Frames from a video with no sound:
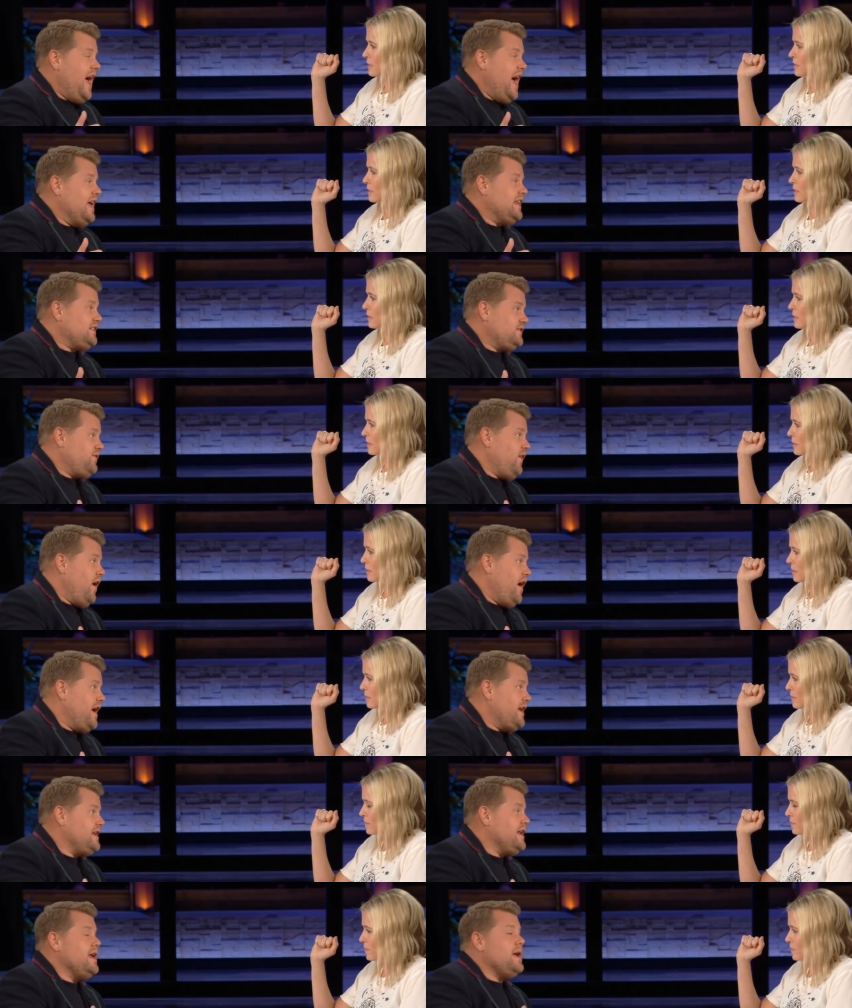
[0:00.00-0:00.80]
Speaker 1: eh, it's
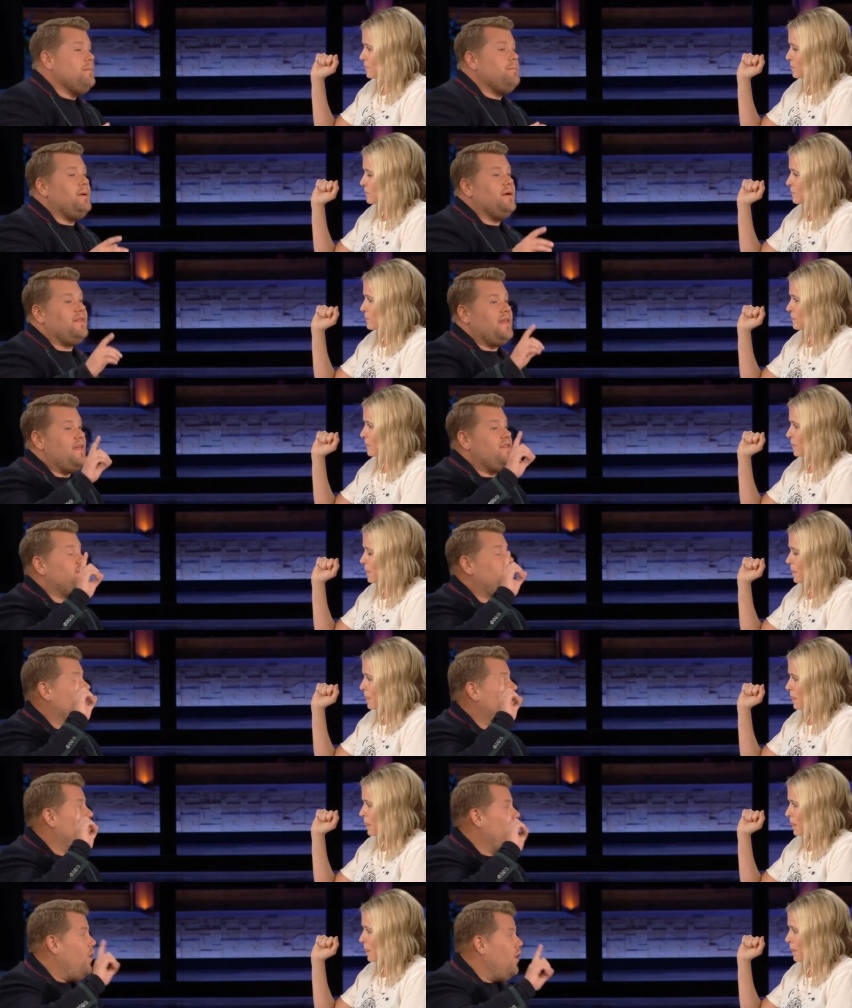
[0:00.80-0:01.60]
fine. But then
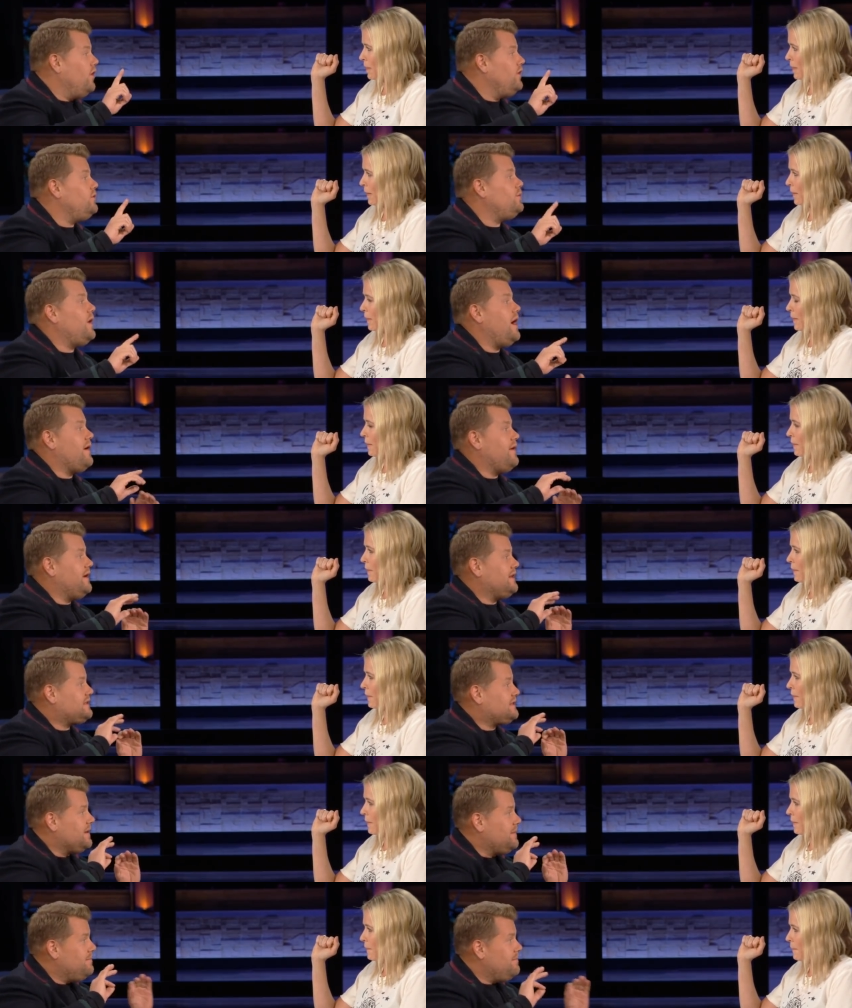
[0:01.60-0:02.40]
the one where
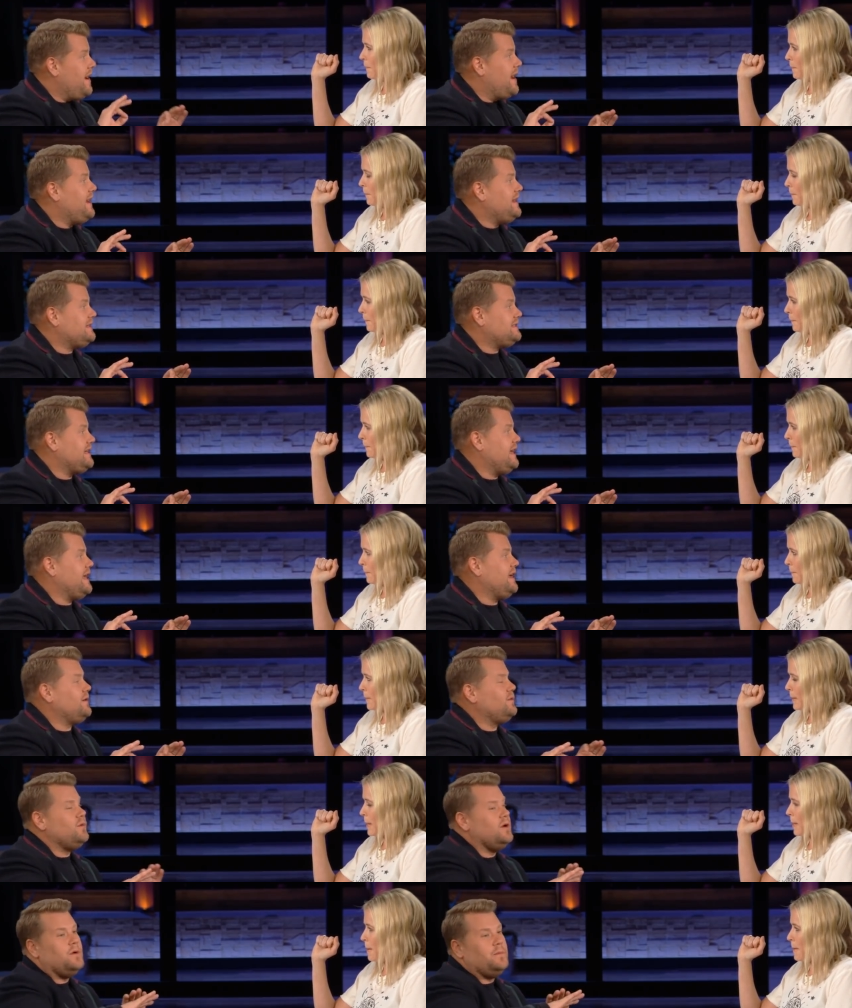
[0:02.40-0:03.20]
it's
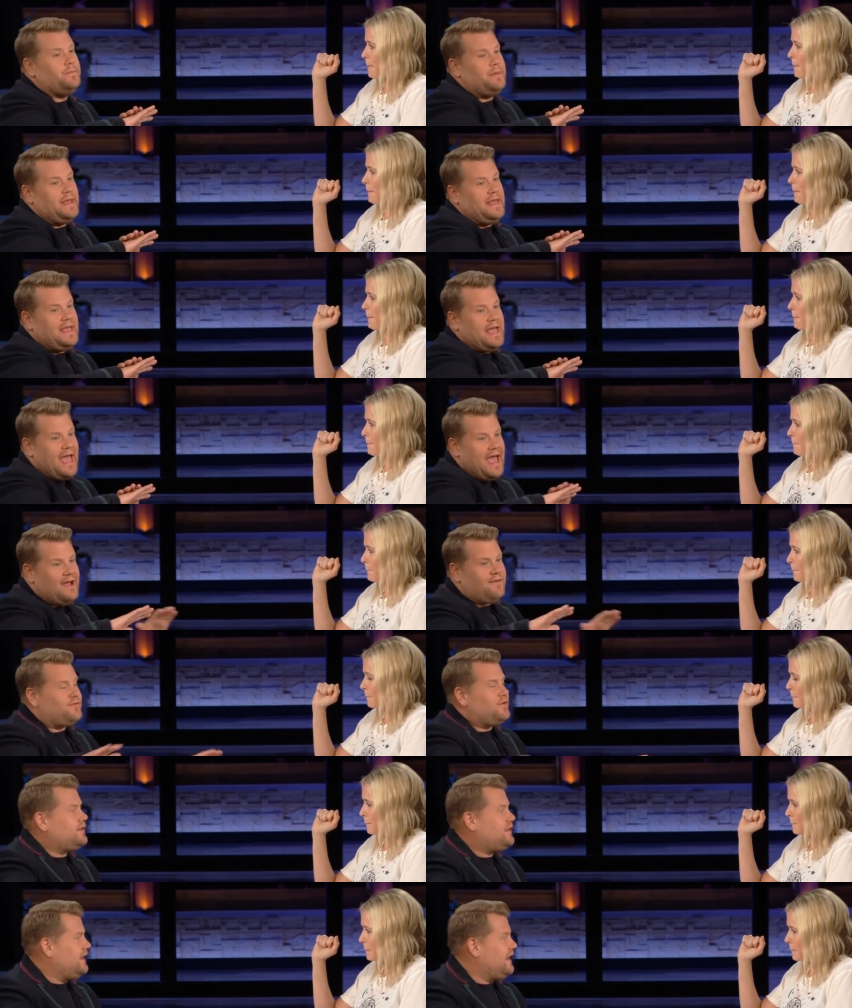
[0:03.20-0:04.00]
amazing will beat
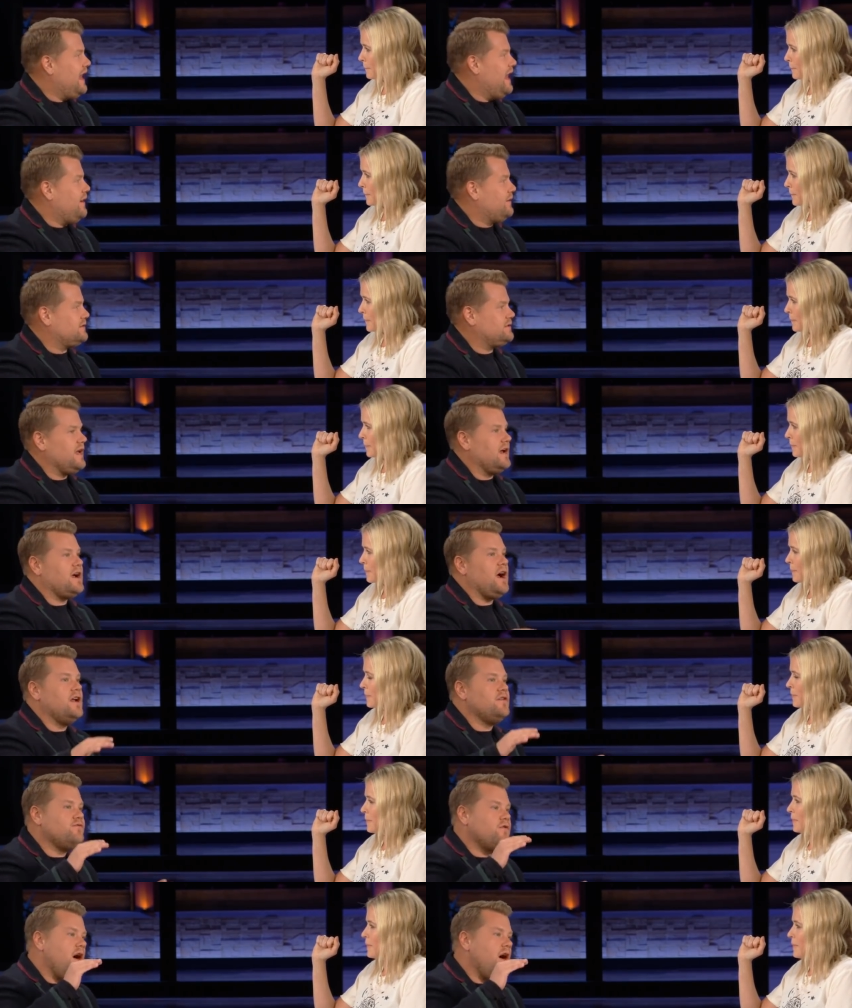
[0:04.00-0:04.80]
everything else. Like, I'd